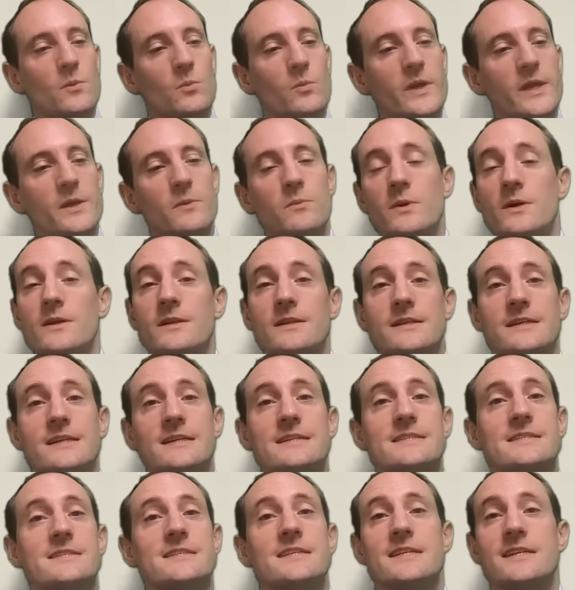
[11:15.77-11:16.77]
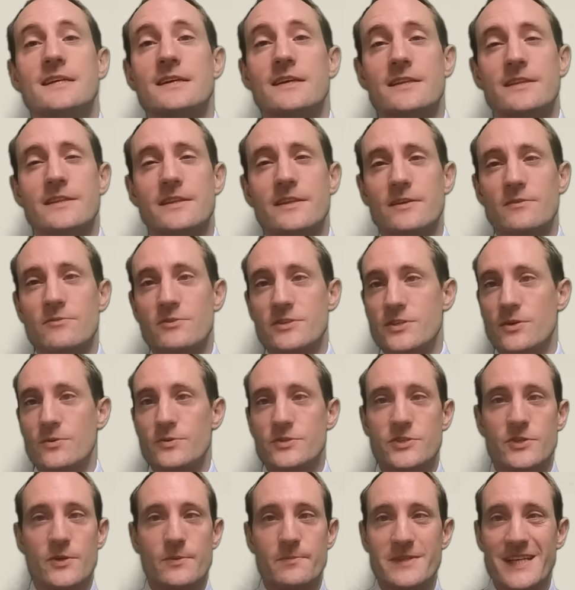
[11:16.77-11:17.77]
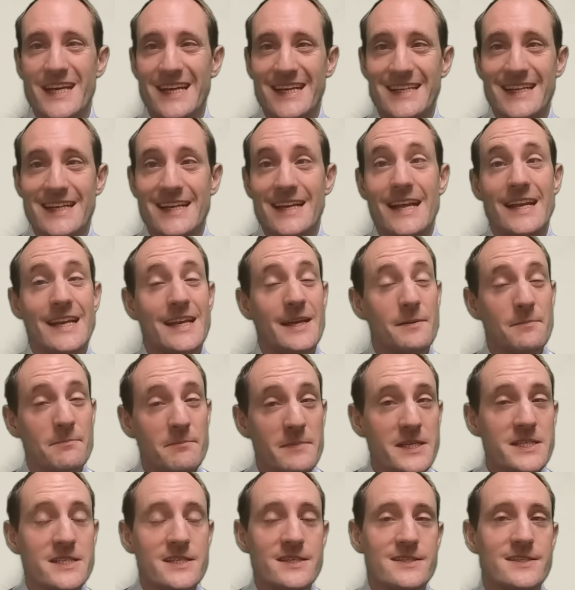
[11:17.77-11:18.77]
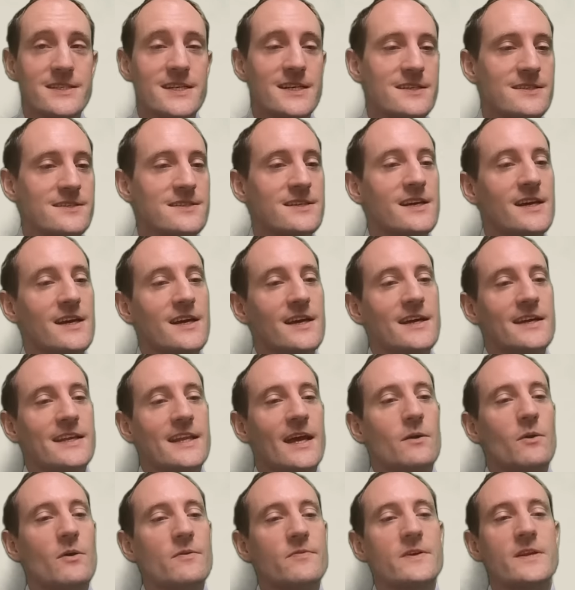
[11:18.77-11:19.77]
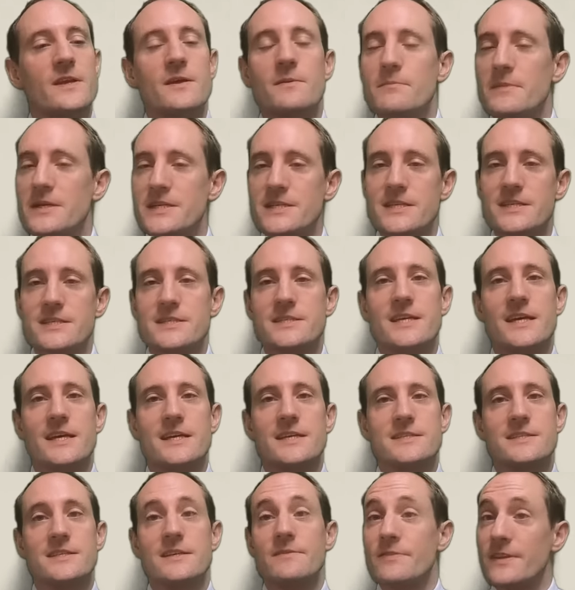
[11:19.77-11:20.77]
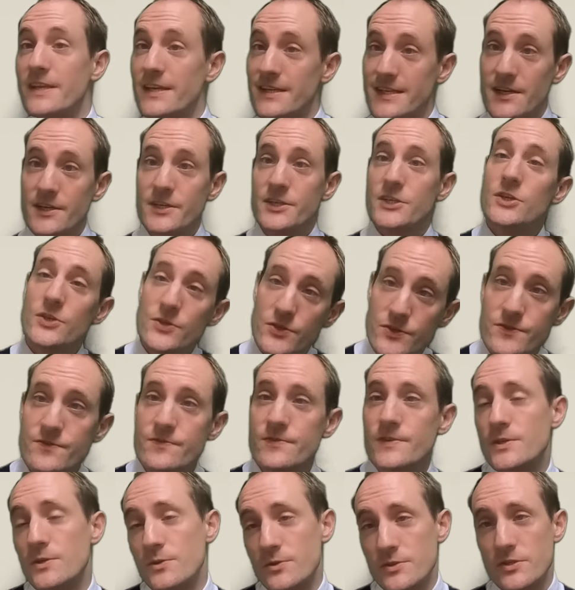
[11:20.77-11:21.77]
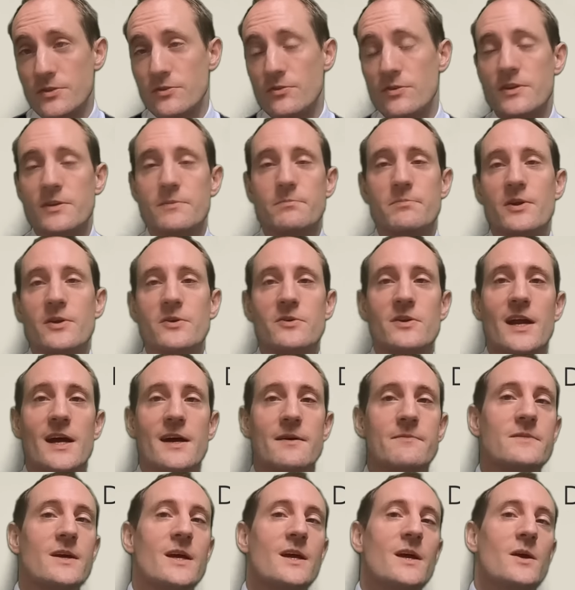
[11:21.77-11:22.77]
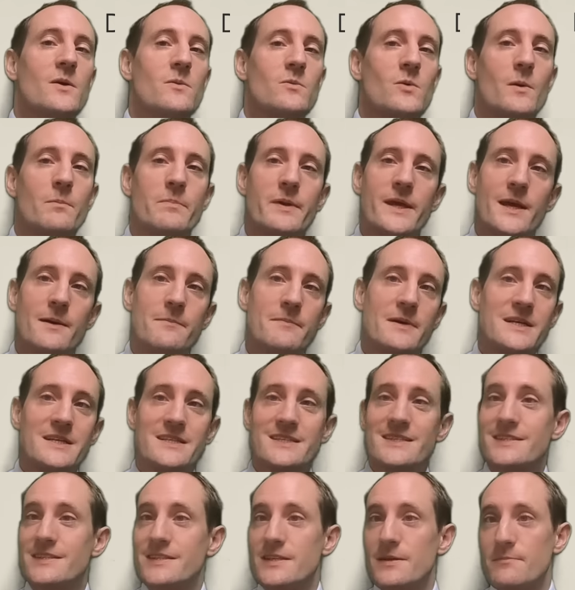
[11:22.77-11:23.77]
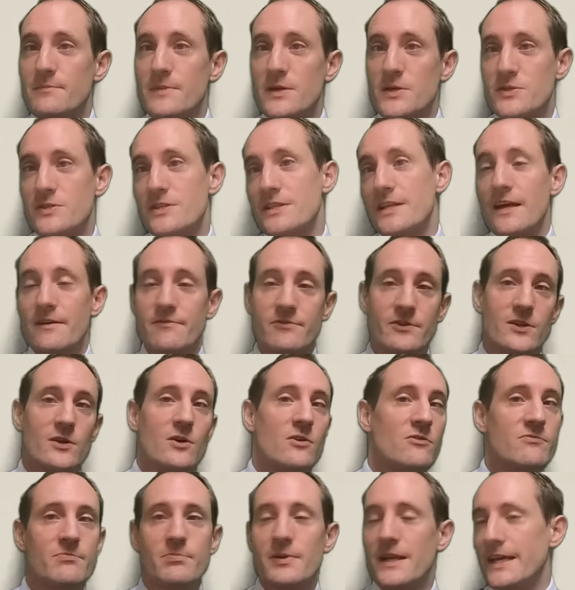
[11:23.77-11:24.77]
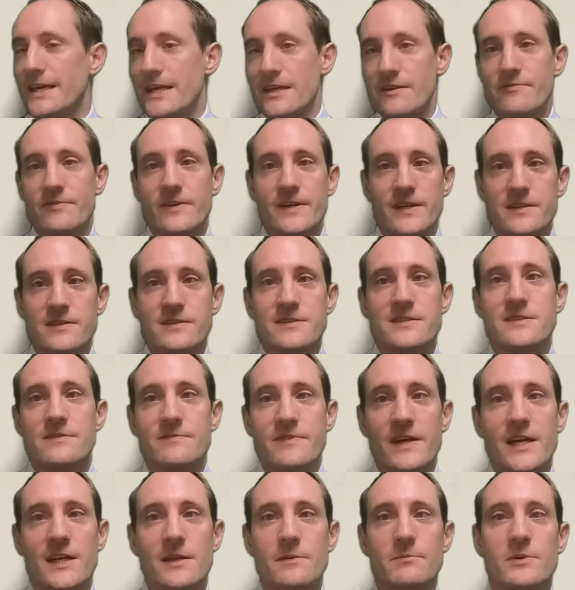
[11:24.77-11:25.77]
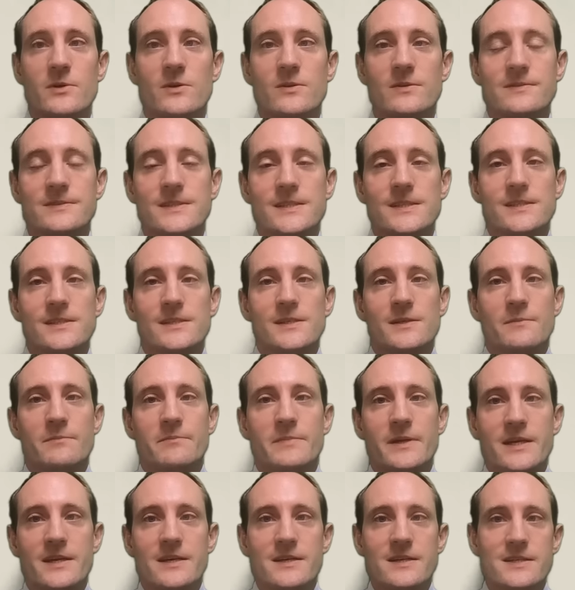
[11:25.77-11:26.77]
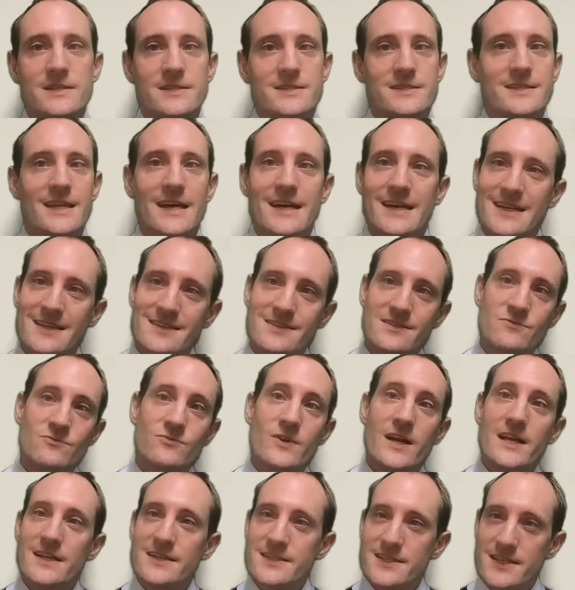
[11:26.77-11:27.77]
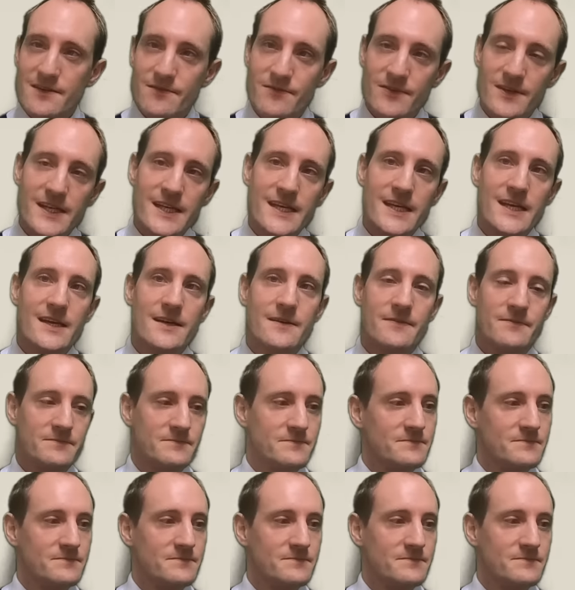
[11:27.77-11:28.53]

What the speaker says: We will consider the results you obtained in any admissions tests. Now, often admissions tests, if they are used for your degree programme, will be amongst the most level of playing fields available, because that is relatively